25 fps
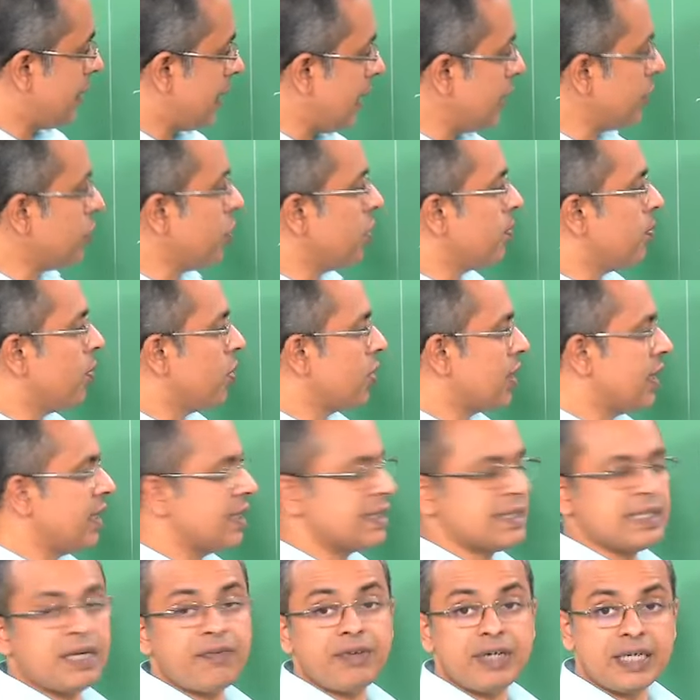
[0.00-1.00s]
run your bottle
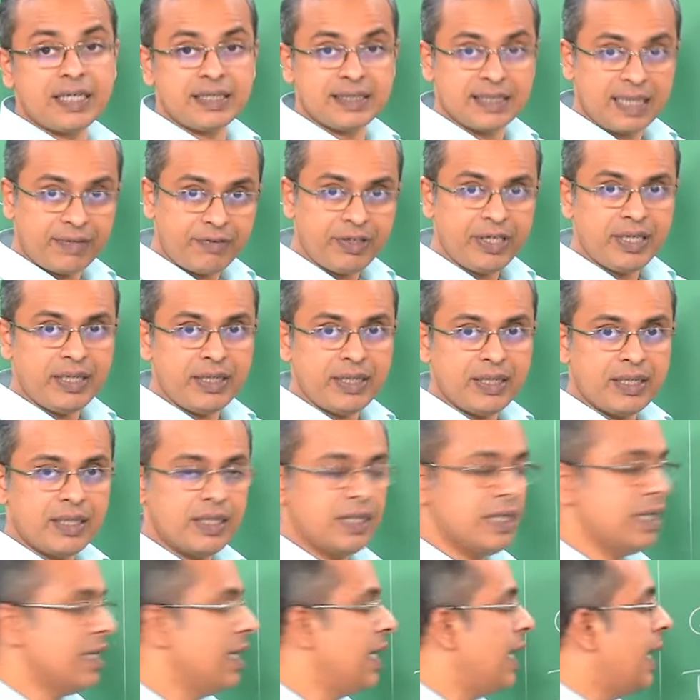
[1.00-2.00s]
at 77
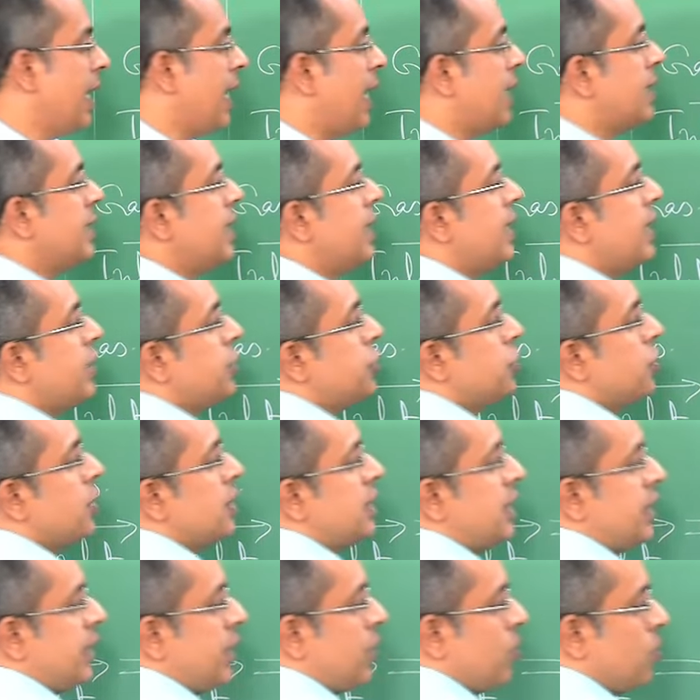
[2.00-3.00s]
and then ensure
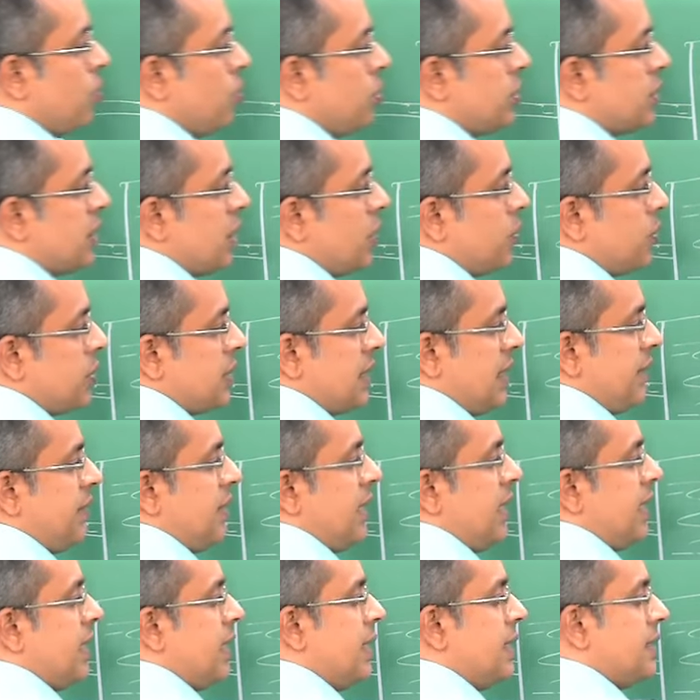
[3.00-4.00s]
that it cools down to
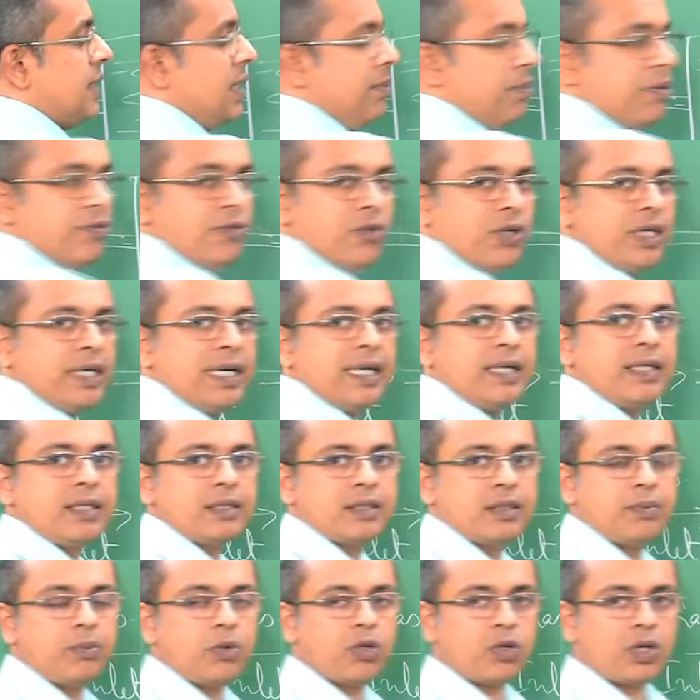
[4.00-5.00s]
70 degrees C before it
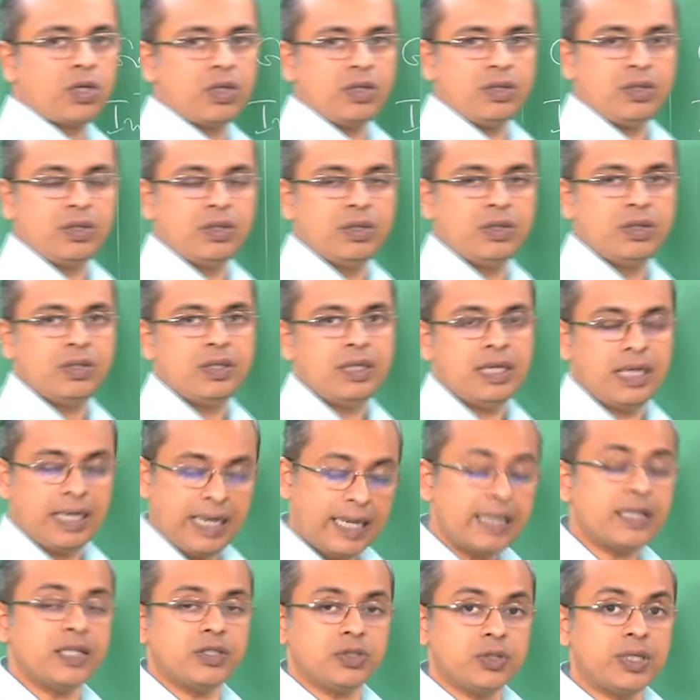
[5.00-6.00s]
enters the bottle,
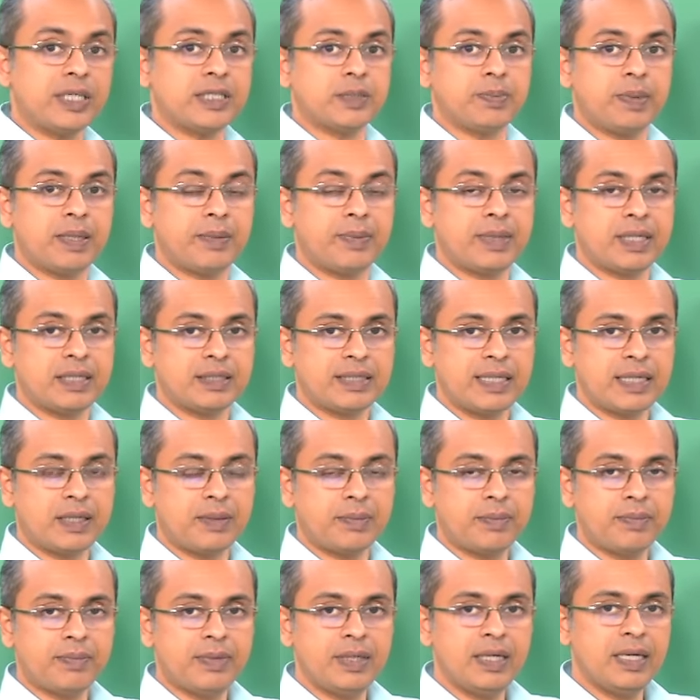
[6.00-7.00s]
enters your experimental
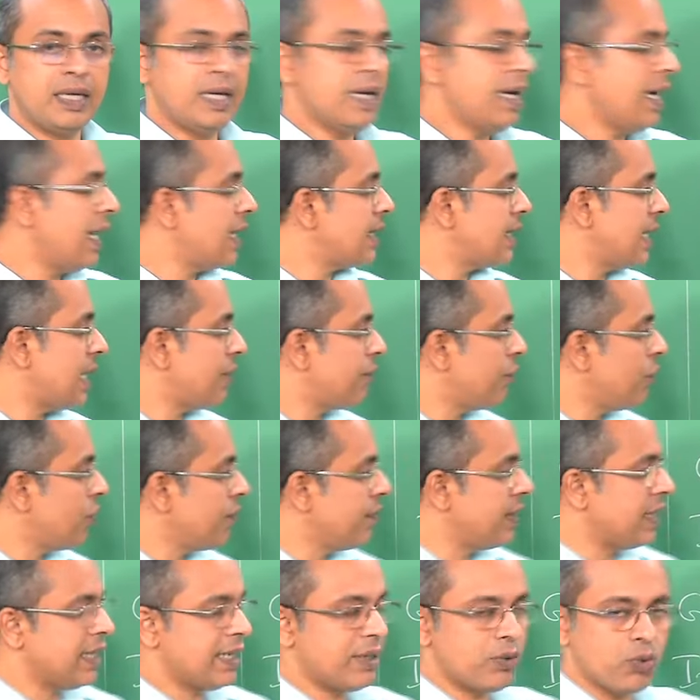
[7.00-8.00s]
setup. And therefore,
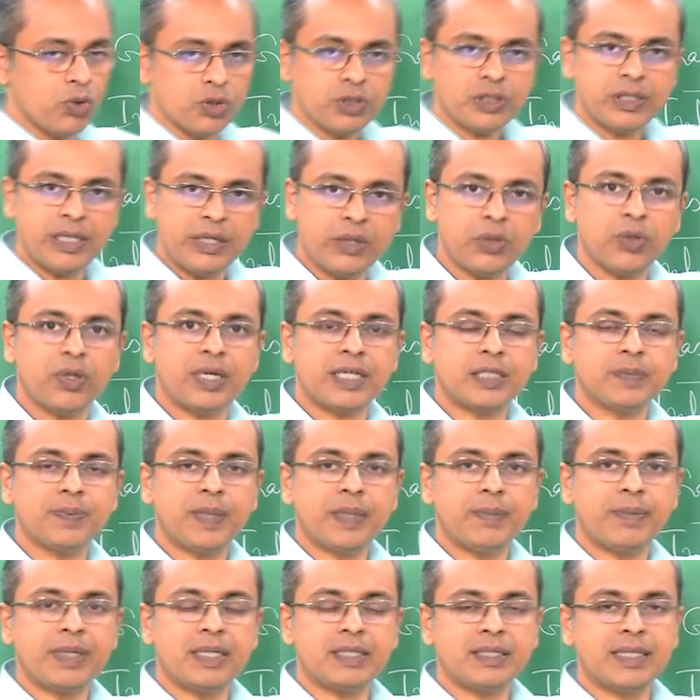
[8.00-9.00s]
when it goes into your
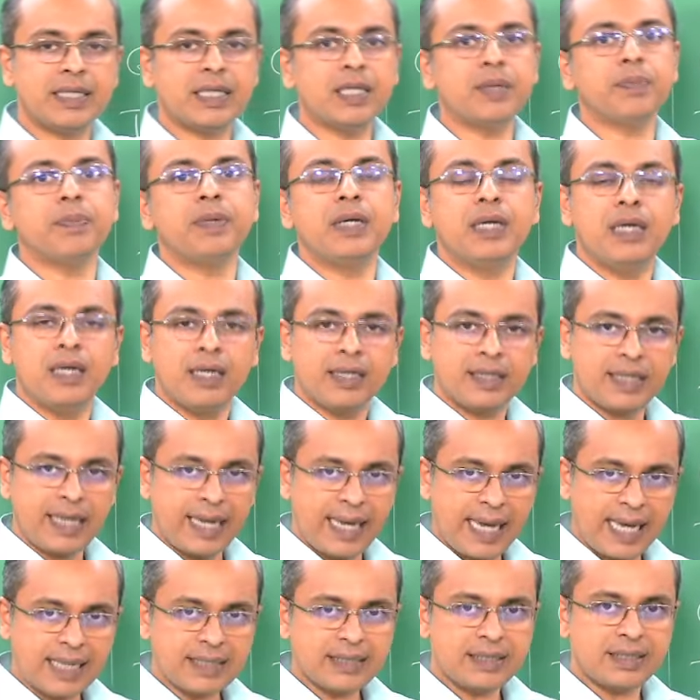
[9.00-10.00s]
experimental setup, the
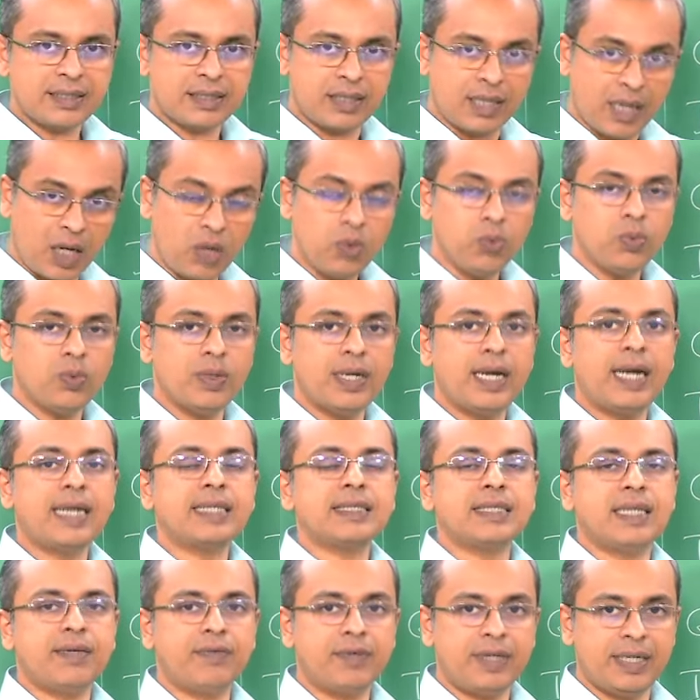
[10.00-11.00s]
gas is now
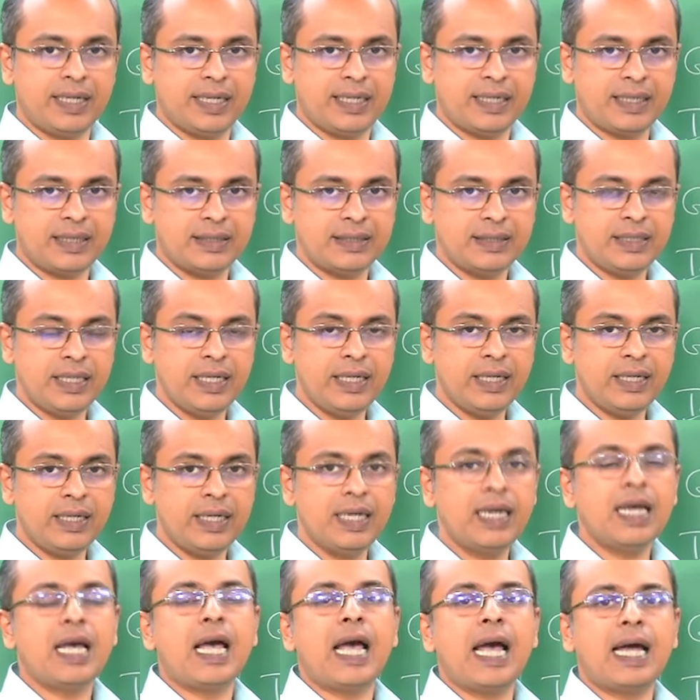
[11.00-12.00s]
at 70 degrees C
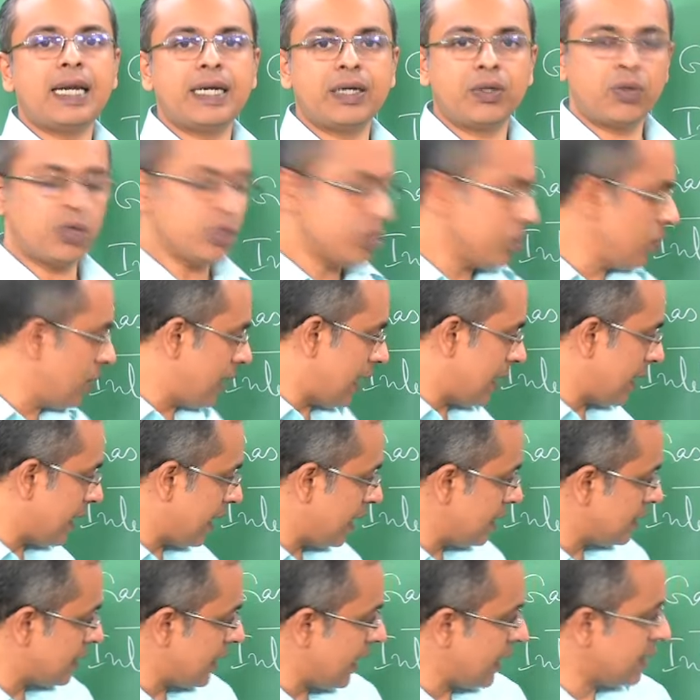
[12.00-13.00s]
and it also
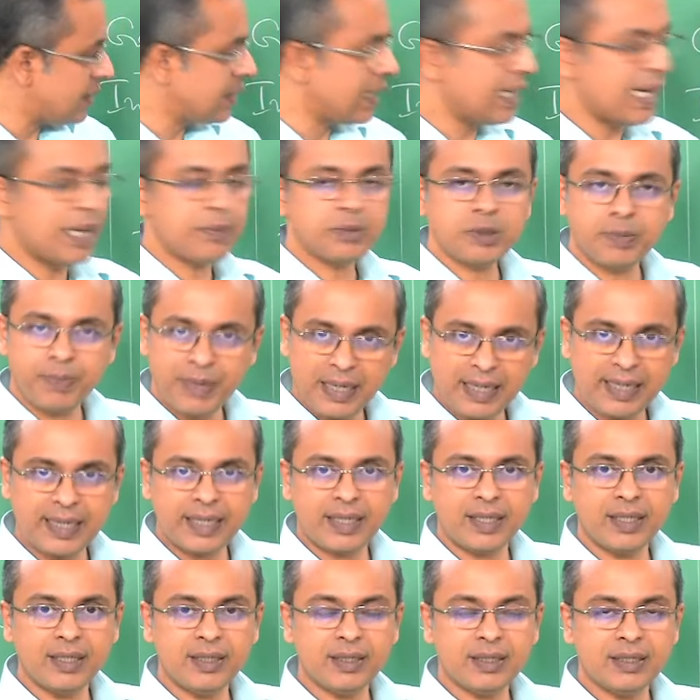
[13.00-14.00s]
contains x grams per
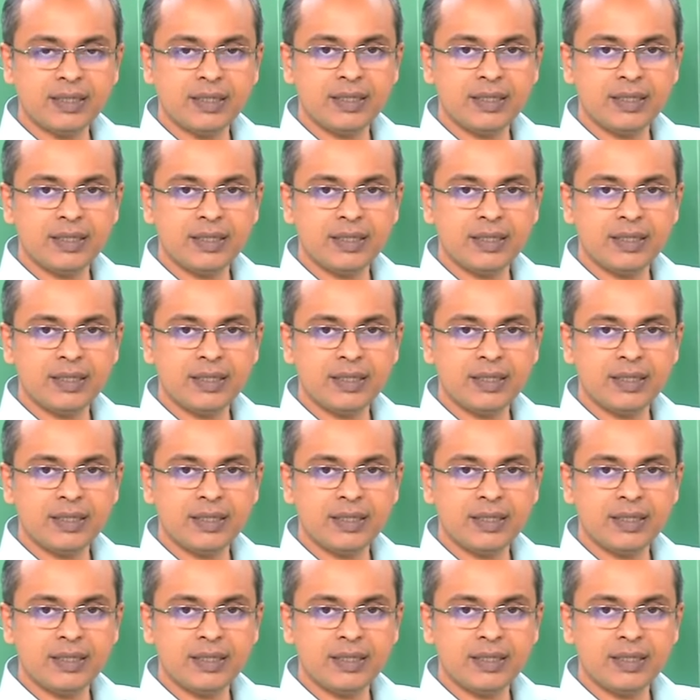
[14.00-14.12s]
liter,